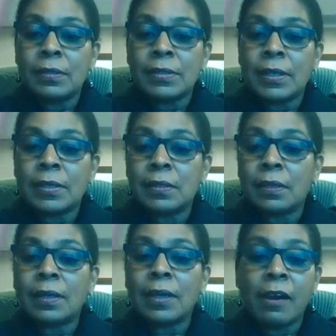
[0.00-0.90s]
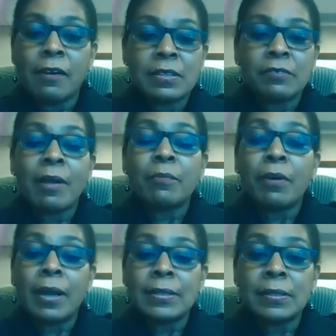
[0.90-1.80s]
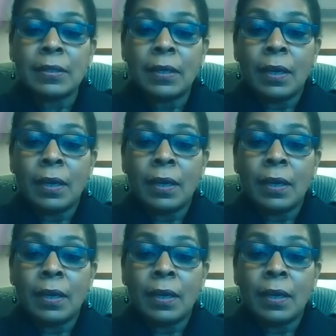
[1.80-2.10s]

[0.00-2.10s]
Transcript: Senator Clarence Rambarat,